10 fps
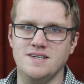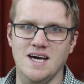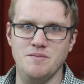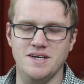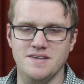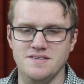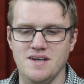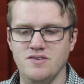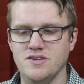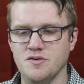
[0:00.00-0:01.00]
time to get to this
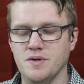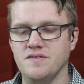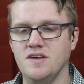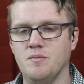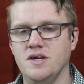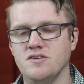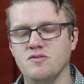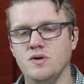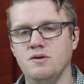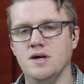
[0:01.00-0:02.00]
definition, but syncopation is
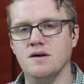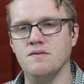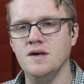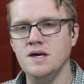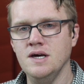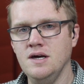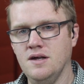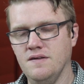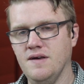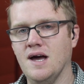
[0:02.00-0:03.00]
when you have an
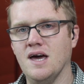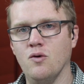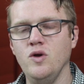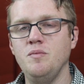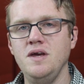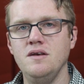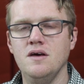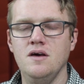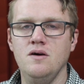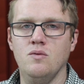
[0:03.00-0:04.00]
attack on a weak beat
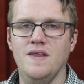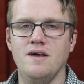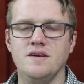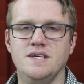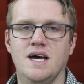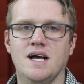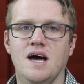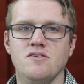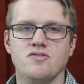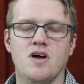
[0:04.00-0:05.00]
without an attack
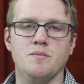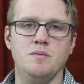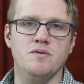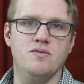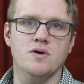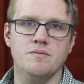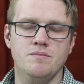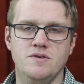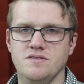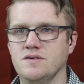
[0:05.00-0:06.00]
on the strong beat before it.
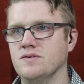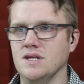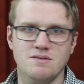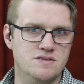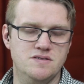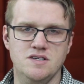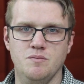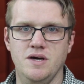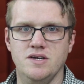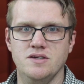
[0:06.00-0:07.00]
And there's different levels of
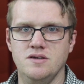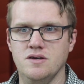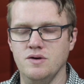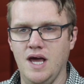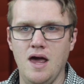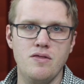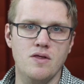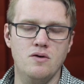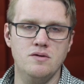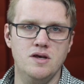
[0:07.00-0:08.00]
syncopation. An eighth
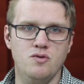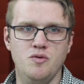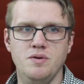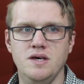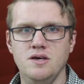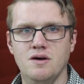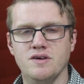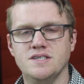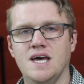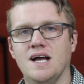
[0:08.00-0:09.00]
note, it would be you have an
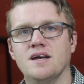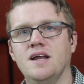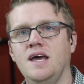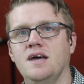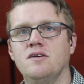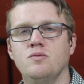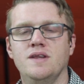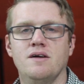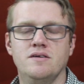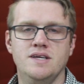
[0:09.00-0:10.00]
attack on an and
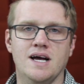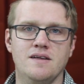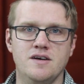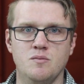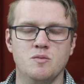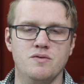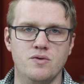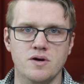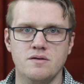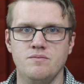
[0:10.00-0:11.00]
without an attack on the number
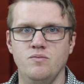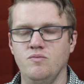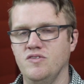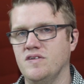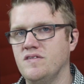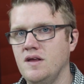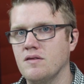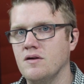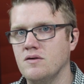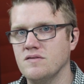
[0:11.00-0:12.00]
before it.
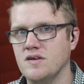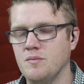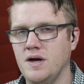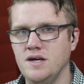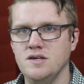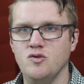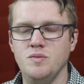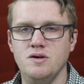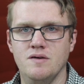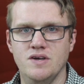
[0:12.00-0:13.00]
16th note syncopation, it would be
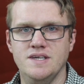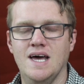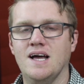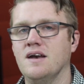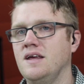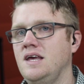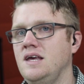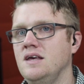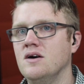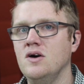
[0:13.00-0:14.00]
you have an attack on an
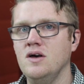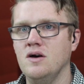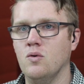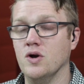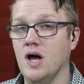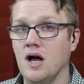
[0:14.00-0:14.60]
E or an